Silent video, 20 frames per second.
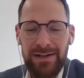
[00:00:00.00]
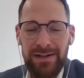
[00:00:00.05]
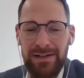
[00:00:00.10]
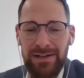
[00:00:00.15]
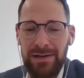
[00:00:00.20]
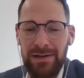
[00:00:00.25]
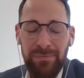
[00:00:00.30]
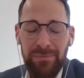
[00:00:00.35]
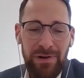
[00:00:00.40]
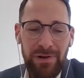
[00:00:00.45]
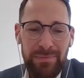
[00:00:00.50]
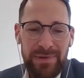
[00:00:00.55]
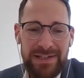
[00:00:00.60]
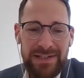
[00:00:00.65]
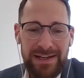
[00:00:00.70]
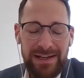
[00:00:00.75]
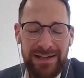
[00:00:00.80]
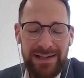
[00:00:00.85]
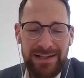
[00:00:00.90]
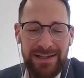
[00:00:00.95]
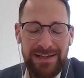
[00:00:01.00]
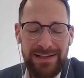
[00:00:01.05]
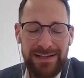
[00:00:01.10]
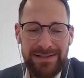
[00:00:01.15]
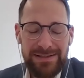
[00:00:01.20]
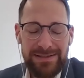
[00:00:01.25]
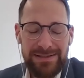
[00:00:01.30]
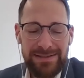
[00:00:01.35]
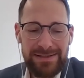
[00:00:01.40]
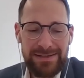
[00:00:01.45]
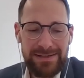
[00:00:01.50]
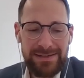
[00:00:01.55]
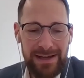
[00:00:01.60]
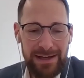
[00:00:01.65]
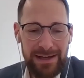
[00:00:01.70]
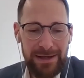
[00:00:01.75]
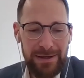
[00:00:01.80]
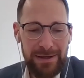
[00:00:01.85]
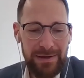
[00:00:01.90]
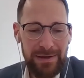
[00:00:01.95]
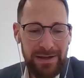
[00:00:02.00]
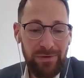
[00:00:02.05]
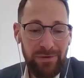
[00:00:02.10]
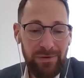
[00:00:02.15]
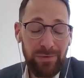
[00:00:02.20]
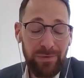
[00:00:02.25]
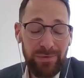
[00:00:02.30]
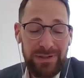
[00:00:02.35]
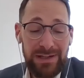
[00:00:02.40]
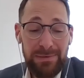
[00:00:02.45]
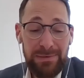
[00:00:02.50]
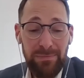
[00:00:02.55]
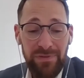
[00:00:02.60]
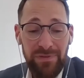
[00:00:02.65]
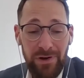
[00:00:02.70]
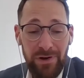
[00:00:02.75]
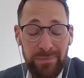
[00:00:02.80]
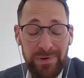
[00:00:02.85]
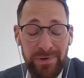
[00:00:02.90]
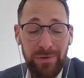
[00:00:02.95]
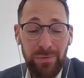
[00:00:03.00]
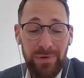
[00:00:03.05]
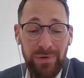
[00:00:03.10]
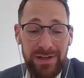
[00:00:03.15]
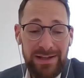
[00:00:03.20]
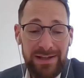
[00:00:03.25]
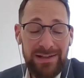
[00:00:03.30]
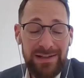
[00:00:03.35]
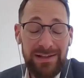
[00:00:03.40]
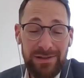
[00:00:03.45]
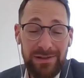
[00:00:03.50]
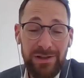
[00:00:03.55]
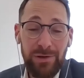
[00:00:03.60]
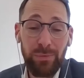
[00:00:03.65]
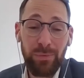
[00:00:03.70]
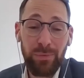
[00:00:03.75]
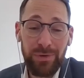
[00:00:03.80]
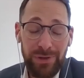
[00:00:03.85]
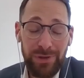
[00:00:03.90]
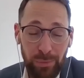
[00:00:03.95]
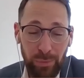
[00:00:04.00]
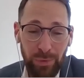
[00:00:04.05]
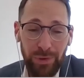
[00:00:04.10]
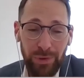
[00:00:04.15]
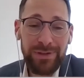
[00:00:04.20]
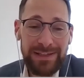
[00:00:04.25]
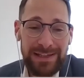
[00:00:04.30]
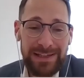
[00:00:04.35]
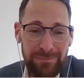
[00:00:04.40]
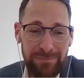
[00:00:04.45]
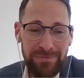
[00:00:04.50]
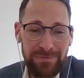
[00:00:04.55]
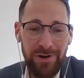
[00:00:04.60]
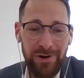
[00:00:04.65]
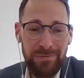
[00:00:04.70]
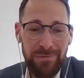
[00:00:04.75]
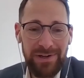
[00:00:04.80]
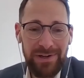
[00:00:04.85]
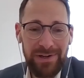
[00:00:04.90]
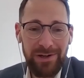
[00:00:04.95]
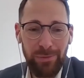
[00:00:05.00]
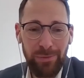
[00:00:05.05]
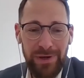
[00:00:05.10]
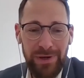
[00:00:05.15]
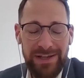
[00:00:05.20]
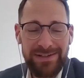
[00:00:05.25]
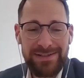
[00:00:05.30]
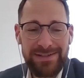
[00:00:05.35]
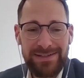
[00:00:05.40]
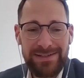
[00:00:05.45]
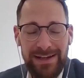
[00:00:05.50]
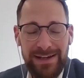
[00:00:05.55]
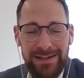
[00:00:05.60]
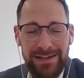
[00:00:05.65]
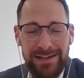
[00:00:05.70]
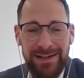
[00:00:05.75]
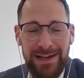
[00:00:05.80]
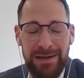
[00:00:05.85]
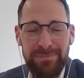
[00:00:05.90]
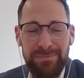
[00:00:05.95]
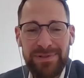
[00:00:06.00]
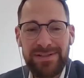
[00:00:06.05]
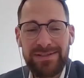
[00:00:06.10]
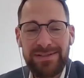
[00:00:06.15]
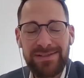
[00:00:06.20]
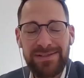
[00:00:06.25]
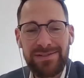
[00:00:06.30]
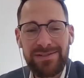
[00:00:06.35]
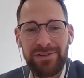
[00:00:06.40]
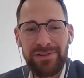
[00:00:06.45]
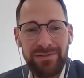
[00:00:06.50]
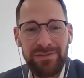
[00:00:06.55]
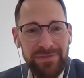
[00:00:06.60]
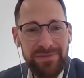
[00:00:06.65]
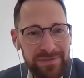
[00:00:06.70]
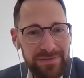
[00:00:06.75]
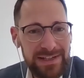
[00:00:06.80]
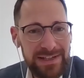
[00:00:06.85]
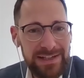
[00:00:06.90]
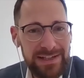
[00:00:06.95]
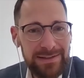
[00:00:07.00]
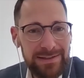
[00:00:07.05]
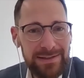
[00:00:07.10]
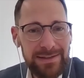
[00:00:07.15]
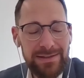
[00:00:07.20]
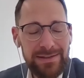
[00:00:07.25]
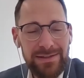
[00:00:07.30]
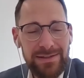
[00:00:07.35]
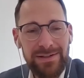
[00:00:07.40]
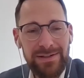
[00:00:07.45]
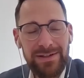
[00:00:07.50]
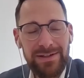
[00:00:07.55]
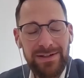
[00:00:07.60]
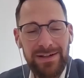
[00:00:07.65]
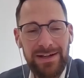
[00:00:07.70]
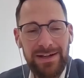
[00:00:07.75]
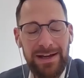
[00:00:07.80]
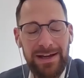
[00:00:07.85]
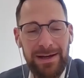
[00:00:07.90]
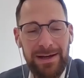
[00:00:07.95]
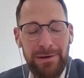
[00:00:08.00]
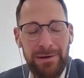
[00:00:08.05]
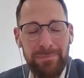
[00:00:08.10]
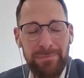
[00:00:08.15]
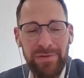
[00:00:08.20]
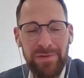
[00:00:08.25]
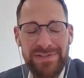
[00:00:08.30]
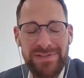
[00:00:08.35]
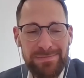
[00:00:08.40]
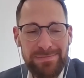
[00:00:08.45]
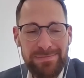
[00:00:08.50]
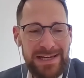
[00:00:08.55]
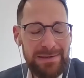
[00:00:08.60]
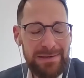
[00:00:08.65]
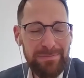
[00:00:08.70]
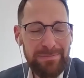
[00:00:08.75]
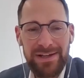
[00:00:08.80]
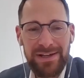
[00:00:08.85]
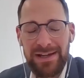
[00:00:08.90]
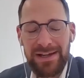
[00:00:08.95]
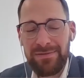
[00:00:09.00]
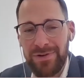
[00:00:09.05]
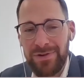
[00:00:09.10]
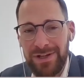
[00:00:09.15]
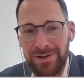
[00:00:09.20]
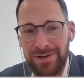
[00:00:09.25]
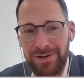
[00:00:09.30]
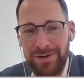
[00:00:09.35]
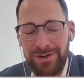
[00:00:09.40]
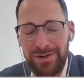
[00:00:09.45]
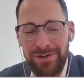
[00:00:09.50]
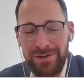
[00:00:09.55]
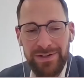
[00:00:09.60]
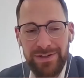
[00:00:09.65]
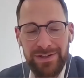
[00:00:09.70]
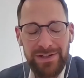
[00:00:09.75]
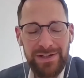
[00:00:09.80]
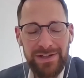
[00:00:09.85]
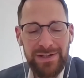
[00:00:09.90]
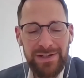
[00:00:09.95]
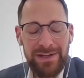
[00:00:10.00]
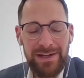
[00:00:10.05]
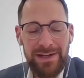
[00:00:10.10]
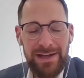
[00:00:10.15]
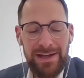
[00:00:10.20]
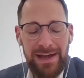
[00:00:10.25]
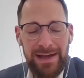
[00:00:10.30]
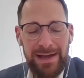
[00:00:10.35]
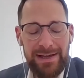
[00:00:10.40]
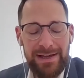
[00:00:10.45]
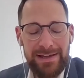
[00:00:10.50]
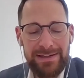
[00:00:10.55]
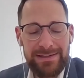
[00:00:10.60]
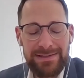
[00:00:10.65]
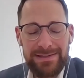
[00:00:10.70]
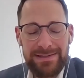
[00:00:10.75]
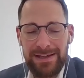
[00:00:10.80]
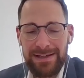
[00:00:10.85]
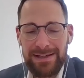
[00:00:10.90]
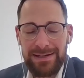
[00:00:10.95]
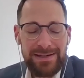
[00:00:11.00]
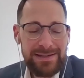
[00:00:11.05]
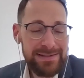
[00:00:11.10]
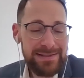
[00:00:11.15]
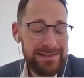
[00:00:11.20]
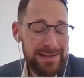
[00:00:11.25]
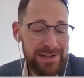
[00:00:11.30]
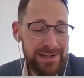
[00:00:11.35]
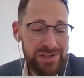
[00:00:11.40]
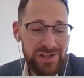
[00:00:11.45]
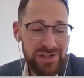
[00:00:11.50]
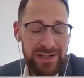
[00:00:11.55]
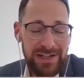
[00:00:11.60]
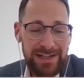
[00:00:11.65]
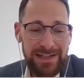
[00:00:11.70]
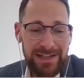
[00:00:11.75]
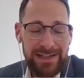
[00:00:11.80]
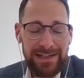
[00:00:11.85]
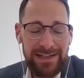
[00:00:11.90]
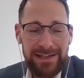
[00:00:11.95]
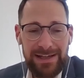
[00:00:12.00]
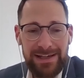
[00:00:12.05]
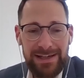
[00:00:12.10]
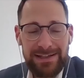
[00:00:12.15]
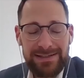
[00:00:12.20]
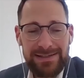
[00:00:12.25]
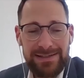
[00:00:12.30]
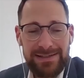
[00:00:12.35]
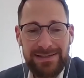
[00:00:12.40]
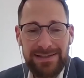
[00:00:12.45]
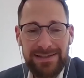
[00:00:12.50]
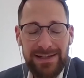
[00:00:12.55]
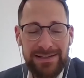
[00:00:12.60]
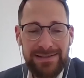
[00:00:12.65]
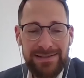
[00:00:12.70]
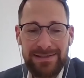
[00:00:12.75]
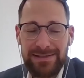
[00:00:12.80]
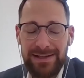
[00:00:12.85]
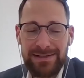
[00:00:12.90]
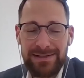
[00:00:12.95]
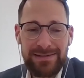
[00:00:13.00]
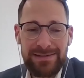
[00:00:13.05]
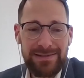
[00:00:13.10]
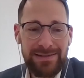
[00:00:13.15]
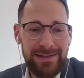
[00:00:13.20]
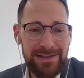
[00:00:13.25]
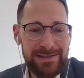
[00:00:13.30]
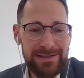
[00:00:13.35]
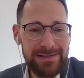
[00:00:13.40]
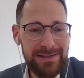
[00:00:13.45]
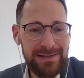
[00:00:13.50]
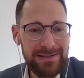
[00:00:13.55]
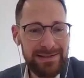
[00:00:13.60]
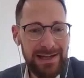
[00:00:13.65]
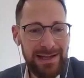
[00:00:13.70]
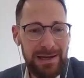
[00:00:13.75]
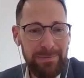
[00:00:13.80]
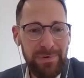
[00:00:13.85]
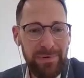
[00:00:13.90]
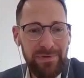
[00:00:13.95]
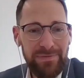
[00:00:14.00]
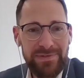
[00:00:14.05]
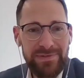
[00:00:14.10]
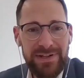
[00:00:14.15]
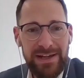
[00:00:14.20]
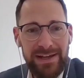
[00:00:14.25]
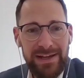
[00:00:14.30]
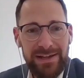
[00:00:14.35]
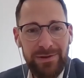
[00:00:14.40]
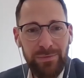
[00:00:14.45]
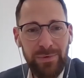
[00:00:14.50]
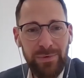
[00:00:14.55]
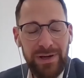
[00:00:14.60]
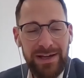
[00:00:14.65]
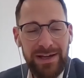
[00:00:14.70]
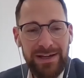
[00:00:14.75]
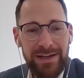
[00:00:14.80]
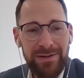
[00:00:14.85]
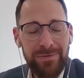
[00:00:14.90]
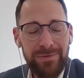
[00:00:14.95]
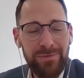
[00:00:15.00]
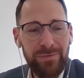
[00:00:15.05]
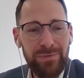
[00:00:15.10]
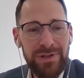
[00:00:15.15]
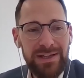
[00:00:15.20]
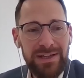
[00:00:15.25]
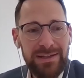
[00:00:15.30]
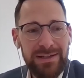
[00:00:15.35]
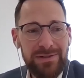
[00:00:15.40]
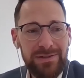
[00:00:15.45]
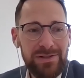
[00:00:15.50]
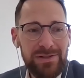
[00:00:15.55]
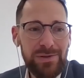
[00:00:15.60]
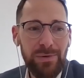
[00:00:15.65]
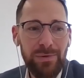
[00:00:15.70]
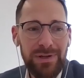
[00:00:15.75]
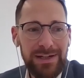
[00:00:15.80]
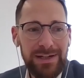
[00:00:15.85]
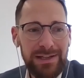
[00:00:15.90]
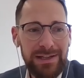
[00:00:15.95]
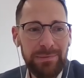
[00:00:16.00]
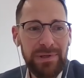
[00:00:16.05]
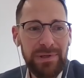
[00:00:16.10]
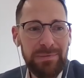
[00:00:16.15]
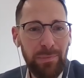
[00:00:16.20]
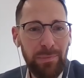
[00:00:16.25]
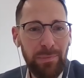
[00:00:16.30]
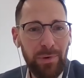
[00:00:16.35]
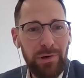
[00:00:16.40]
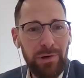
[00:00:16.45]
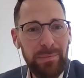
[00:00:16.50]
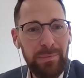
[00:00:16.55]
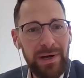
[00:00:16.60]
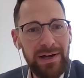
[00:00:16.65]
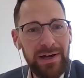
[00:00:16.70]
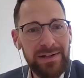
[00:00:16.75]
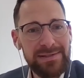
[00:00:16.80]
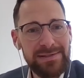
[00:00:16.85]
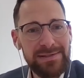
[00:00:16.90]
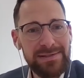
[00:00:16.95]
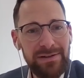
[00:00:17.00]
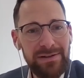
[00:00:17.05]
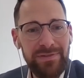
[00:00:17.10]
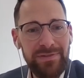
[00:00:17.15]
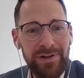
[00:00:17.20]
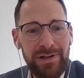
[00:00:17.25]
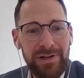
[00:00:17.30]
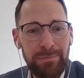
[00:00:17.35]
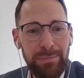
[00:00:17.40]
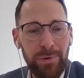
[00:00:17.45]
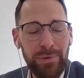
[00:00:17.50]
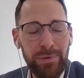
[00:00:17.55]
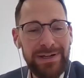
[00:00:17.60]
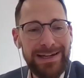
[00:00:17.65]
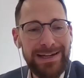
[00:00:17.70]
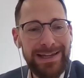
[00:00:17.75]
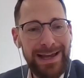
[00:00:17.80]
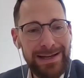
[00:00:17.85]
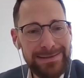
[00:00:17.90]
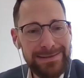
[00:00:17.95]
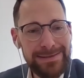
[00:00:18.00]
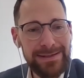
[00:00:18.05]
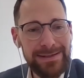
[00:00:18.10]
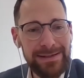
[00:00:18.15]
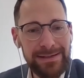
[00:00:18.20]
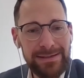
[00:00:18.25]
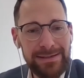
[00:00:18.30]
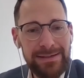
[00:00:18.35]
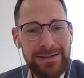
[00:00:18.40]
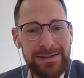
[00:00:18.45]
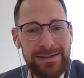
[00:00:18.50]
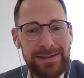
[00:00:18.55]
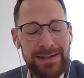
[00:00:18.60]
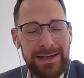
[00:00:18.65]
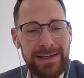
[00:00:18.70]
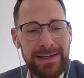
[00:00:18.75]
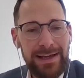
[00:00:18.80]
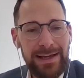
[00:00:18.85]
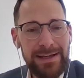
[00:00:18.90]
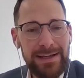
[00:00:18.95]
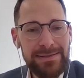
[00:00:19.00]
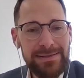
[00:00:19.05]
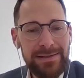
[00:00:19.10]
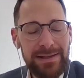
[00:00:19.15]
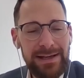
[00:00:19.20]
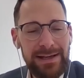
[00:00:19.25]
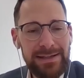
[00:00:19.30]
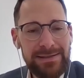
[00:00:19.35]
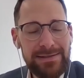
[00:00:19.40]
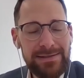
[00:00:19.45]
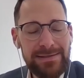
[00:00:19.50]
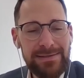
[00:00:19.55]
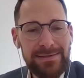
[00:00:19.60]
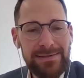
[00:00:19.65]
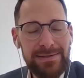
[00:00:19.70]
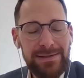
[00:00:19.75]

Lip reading: Lymphoma Day is, or lymphoma, the World Lymphoma Awareness Day happens on the 15th of September every year. And is essentially, it's the type of day where we talk a little bit more about a very important cancer, a cancer that's